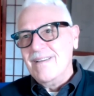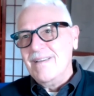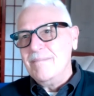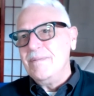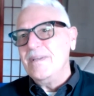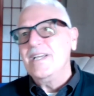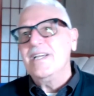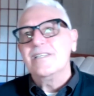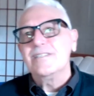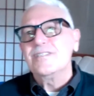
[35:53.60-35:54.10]

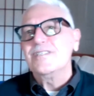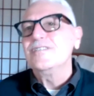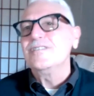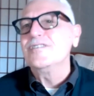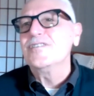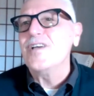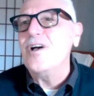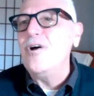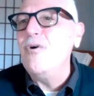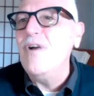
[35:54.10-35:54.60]
because it's
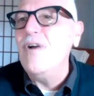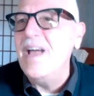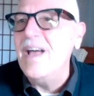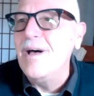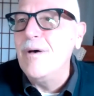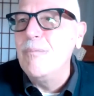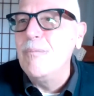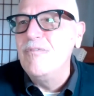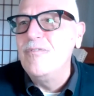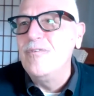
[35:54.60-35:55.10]
so
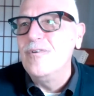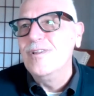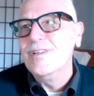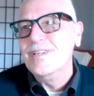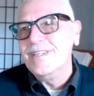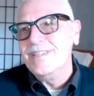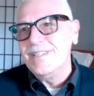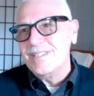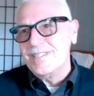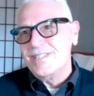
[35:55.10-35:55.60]
helpful in
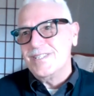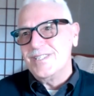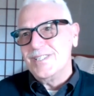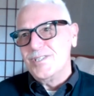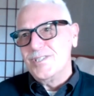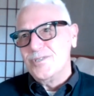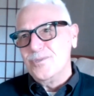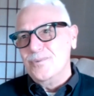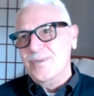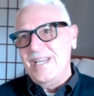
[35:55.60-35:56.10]
this
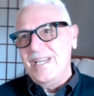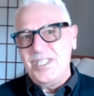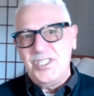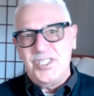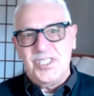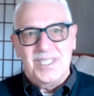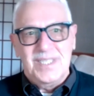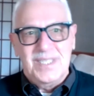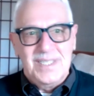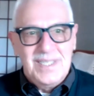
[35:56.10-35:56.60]

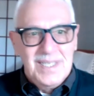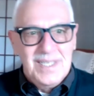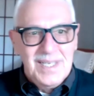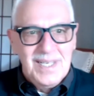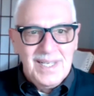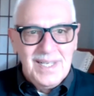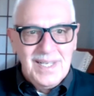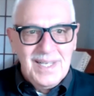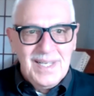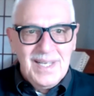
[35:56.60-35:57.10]
situation.
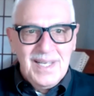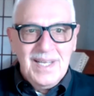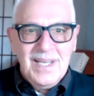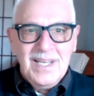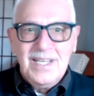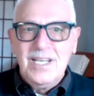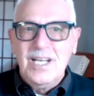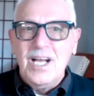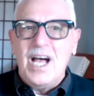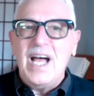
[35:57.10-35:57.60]

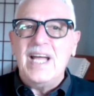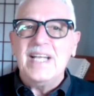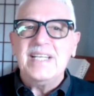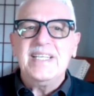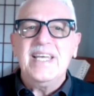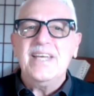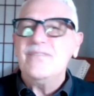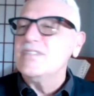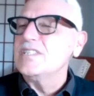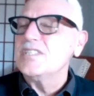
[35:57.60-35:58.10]
God, give
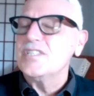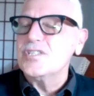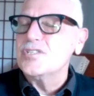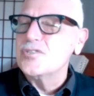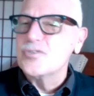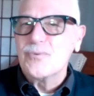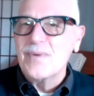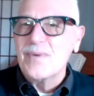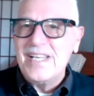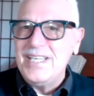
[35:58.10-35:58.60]
us the
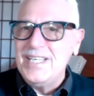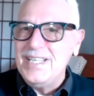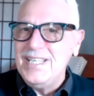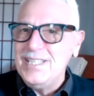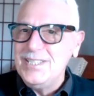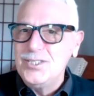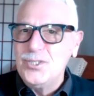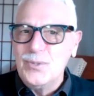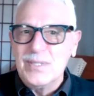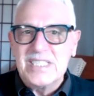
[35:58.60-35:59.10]
serenity
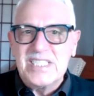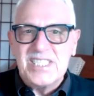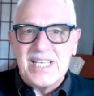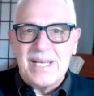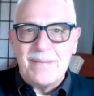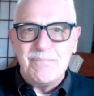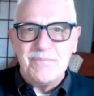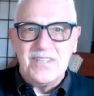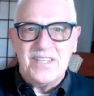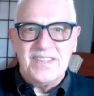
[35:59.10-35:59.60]
to
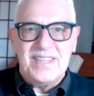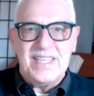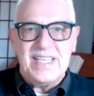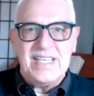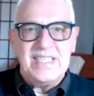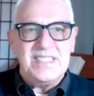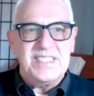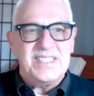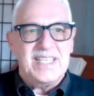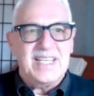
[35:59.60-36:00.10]
accept the
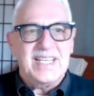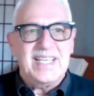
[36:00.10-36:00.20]
things that